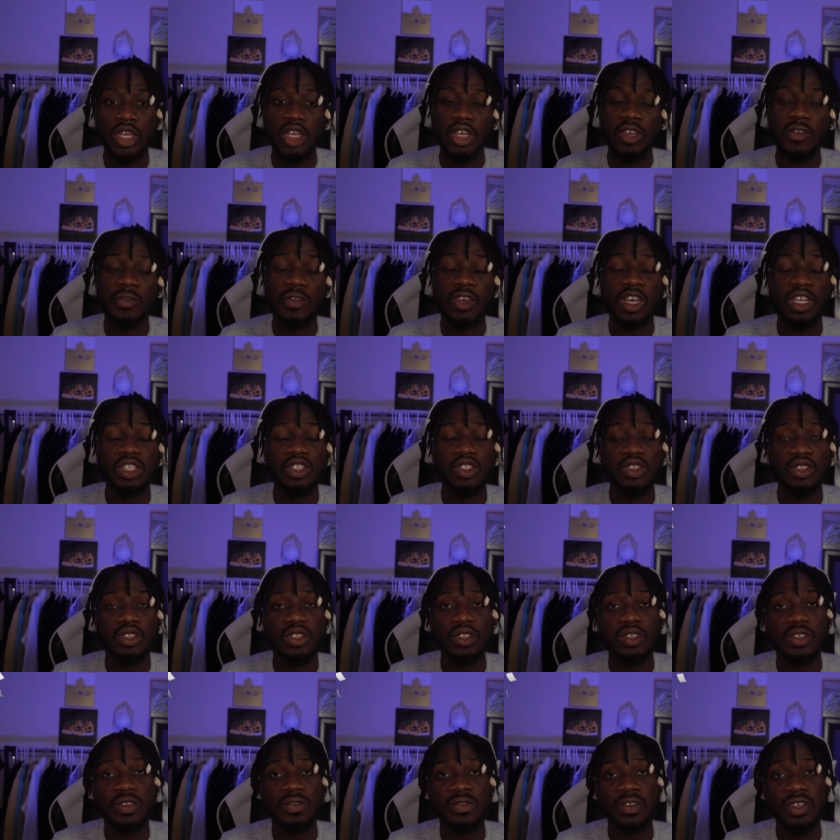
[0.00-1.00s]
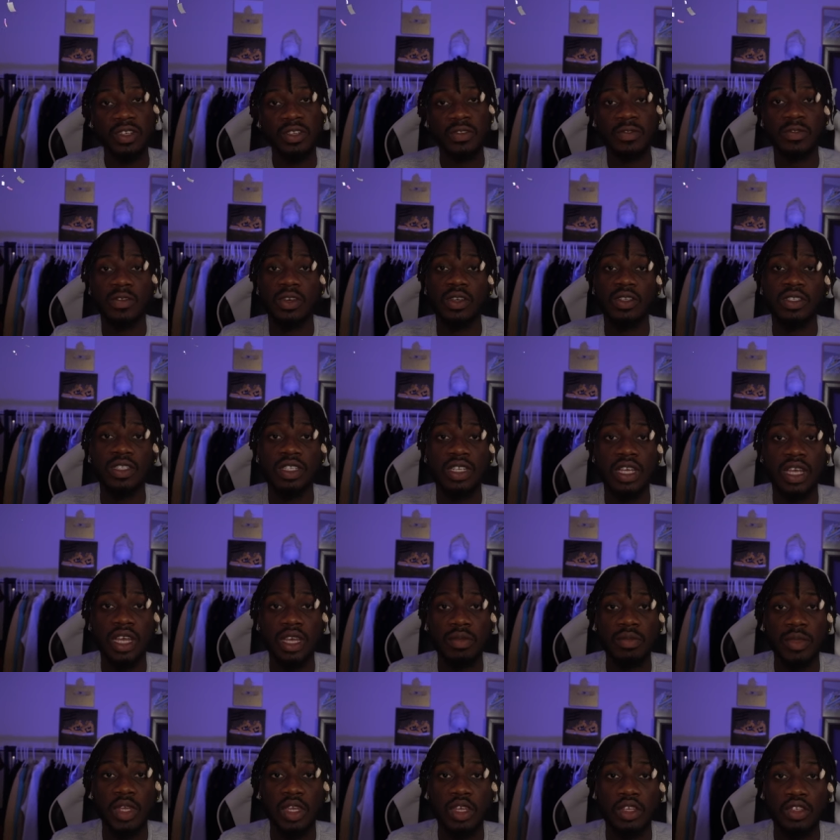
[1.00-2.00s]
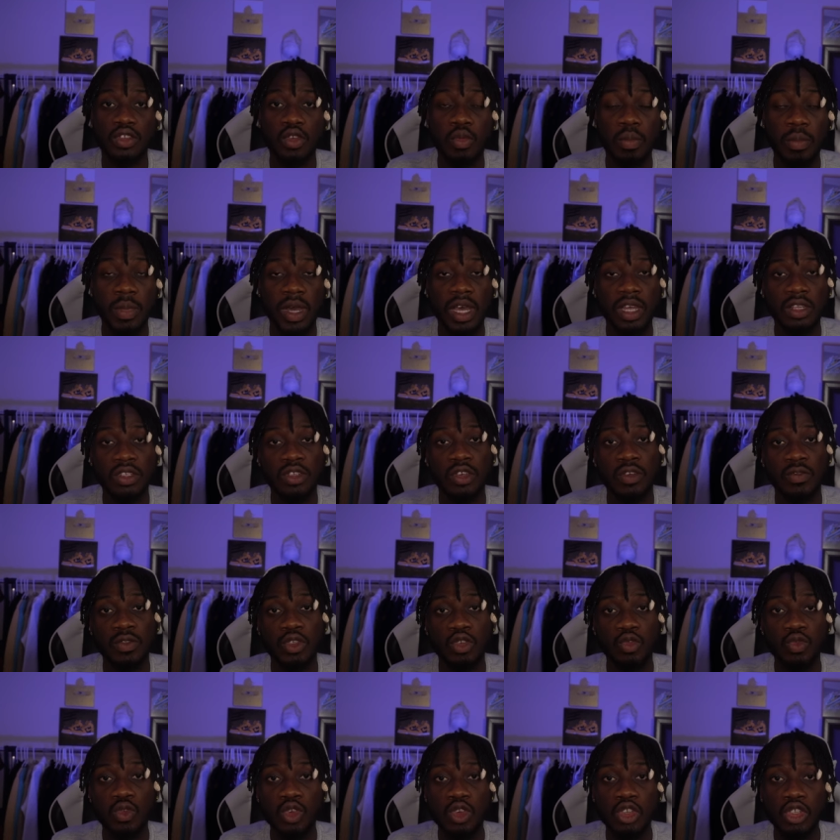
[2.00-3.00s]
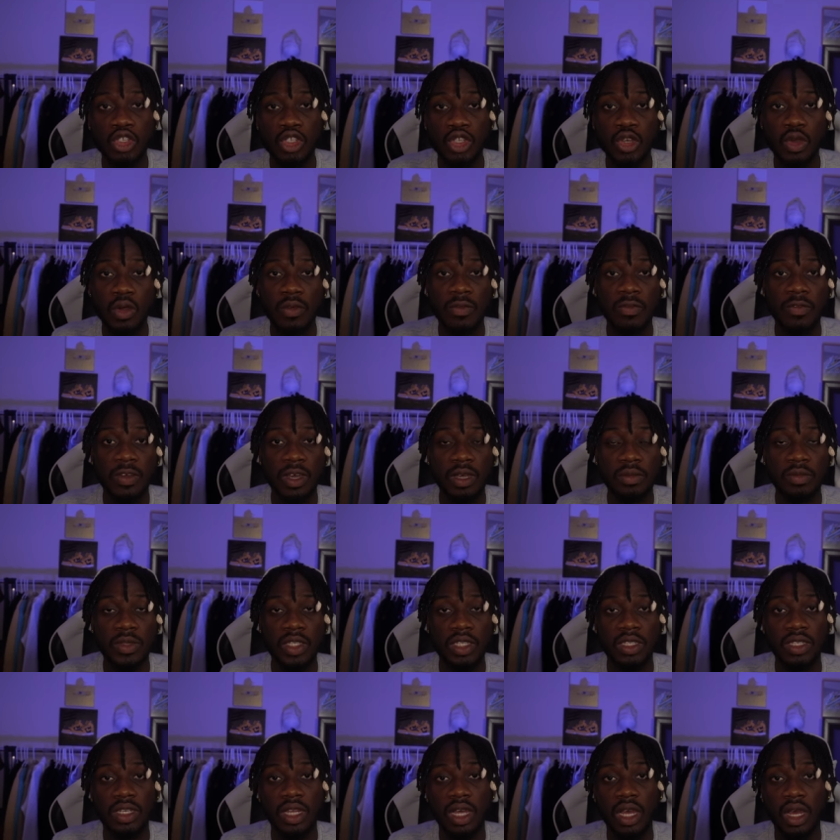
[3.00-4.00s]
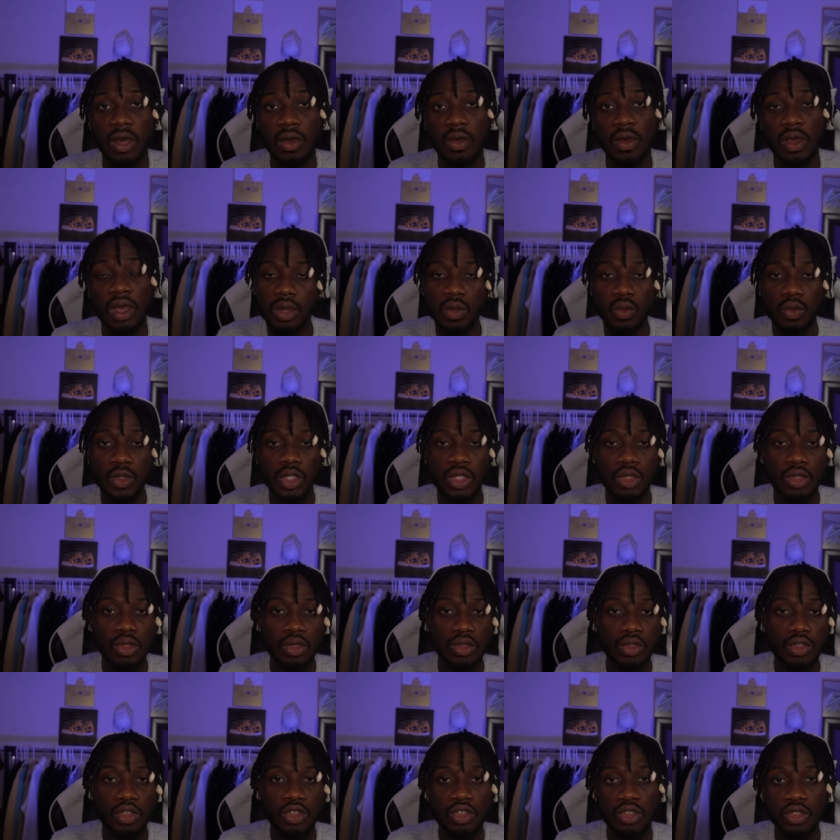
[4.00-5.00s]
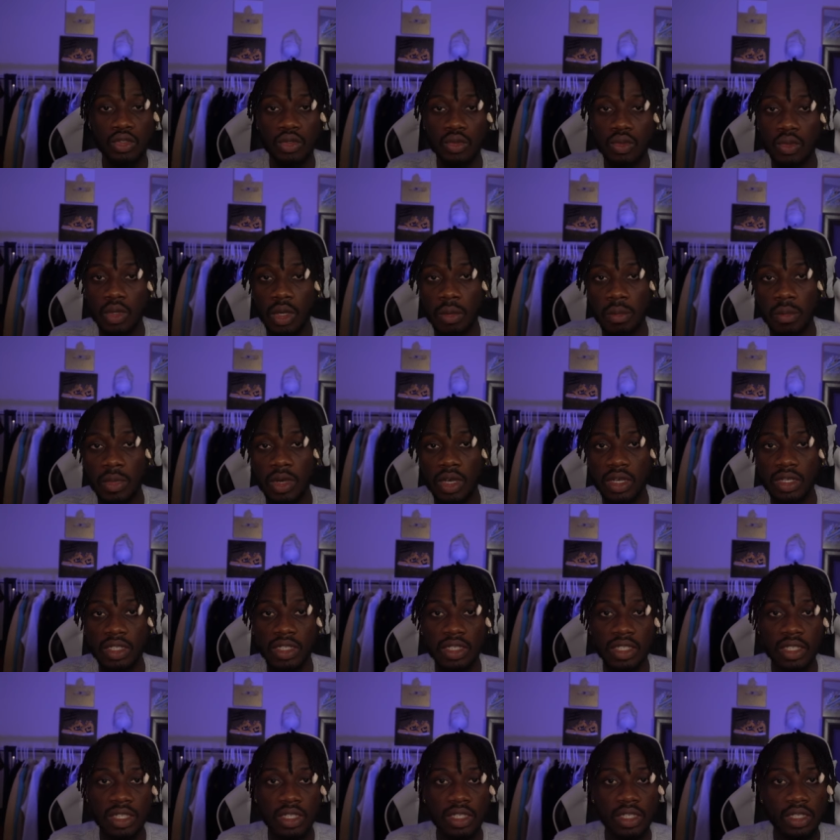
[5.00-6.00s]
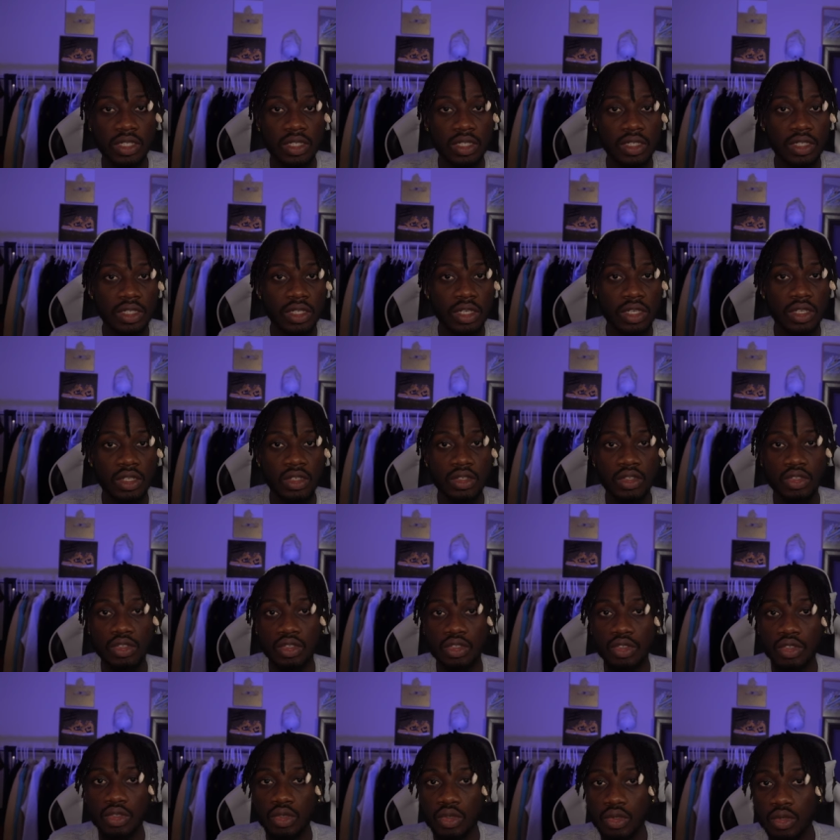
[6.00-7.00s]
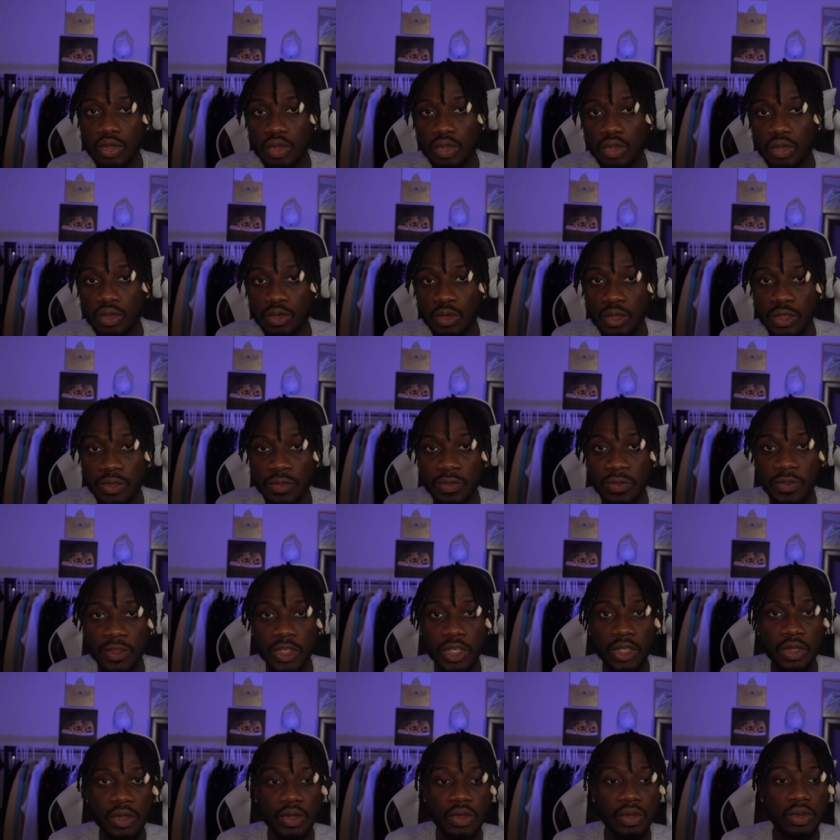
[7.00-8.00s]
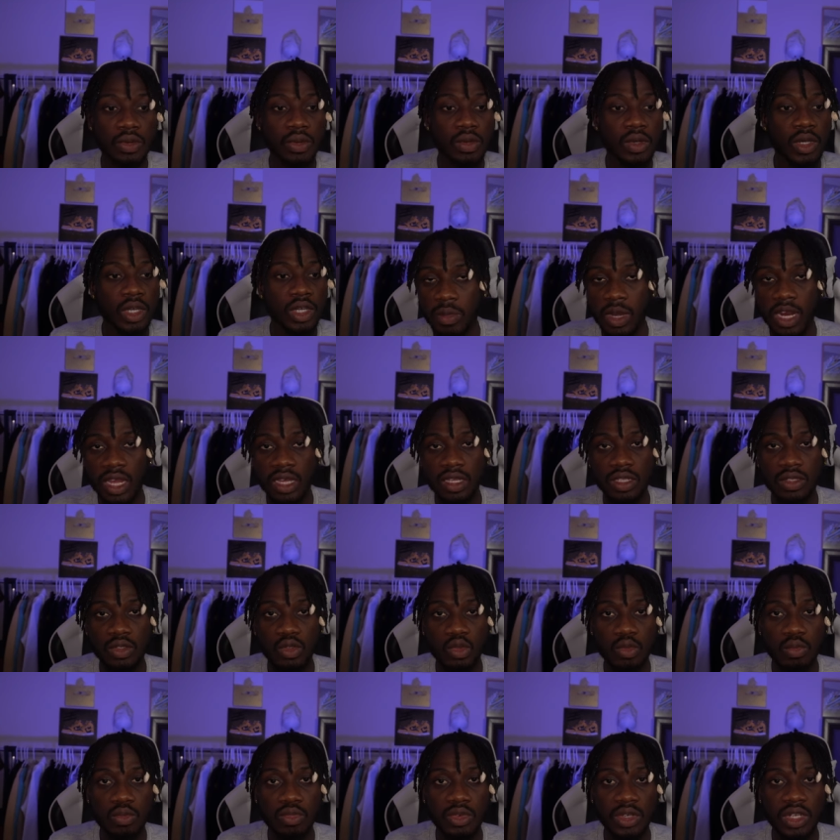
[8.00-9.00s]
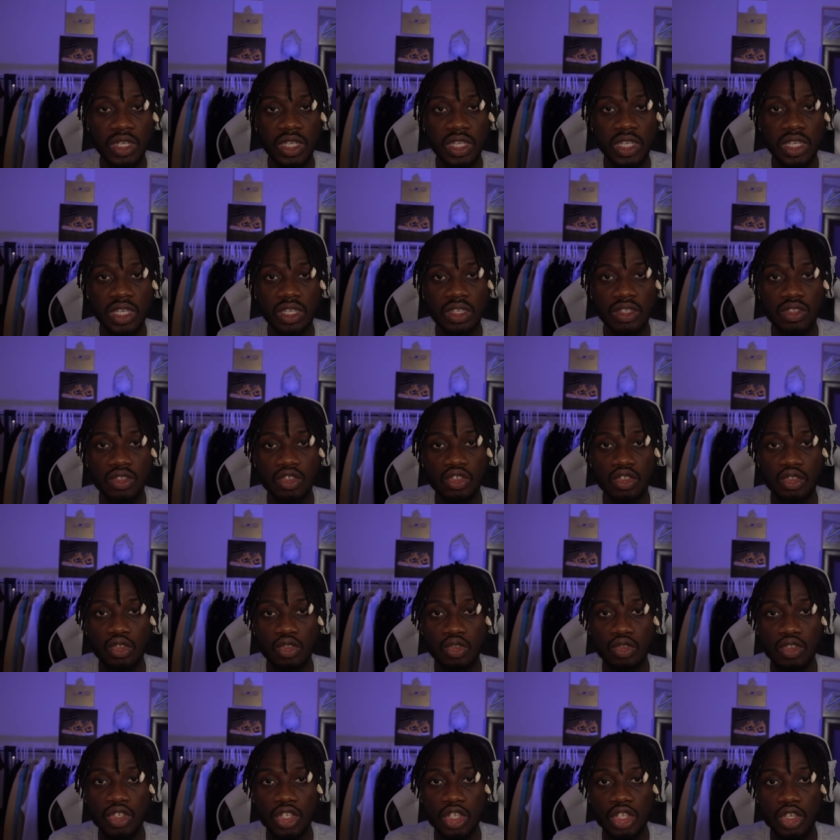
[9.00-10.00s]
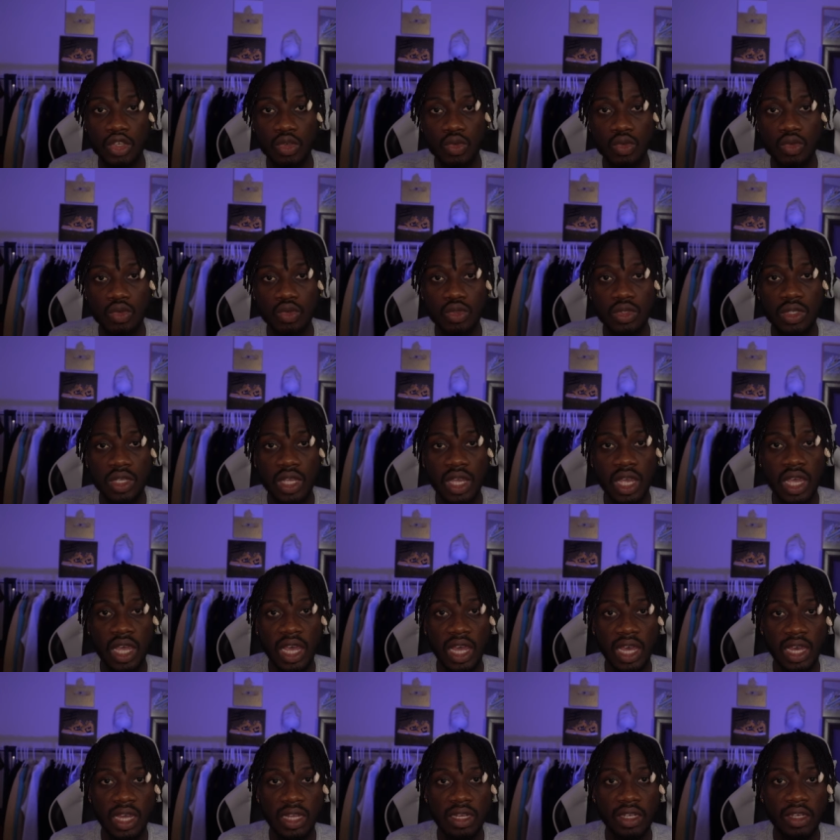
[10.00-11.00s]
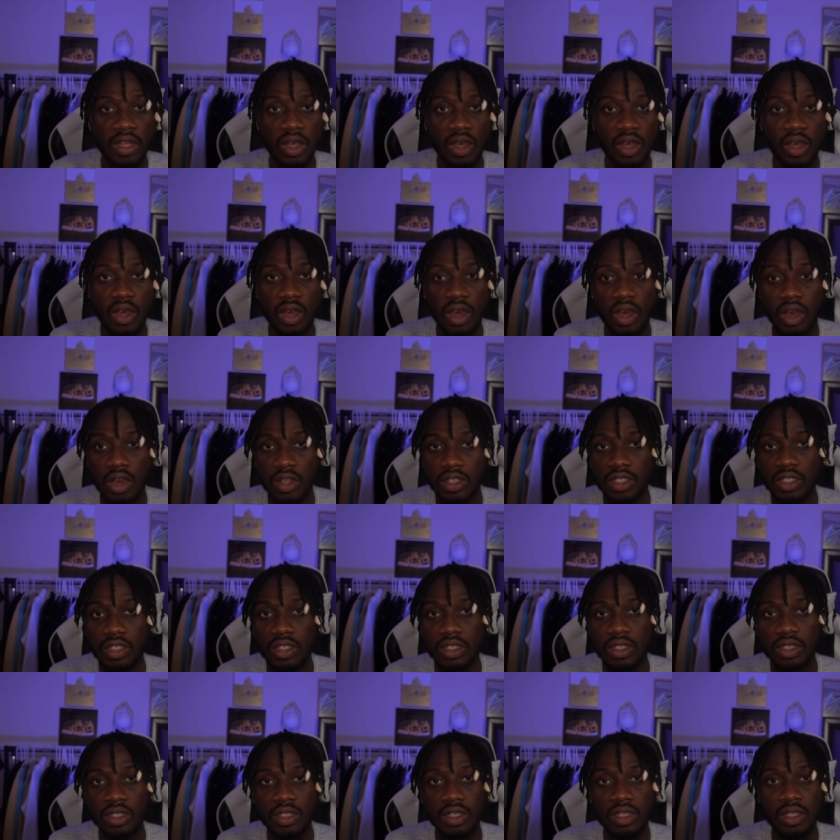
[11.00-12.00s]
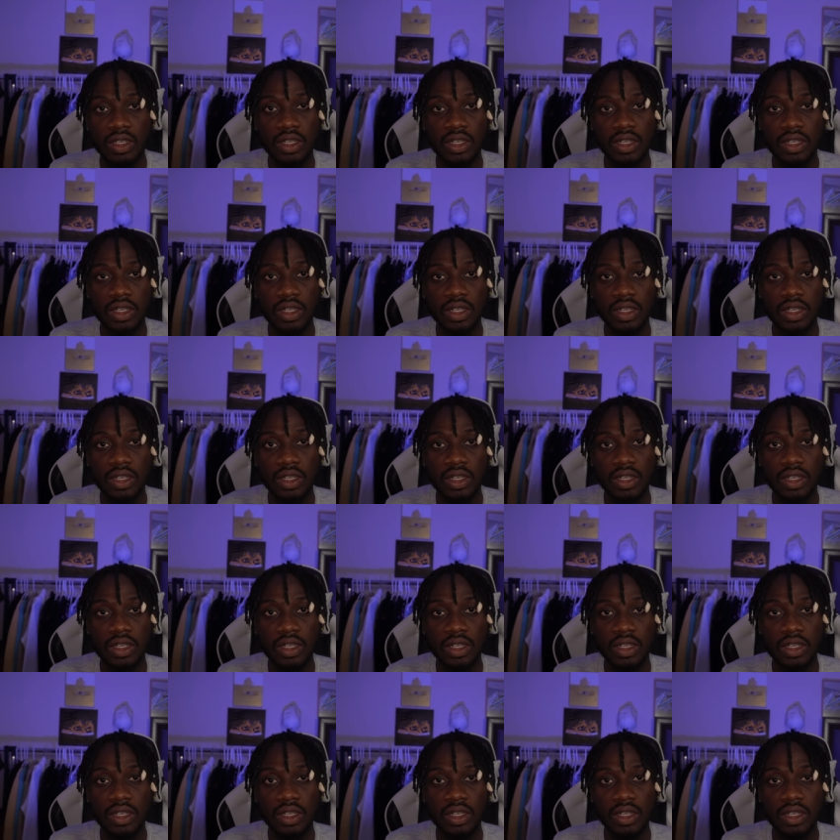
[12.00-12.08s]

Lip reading: If you are tuning in for the first time, you're part of the Real Soul family now. We do shoe unboxing, shoe review, planning to bring in shoe news, and other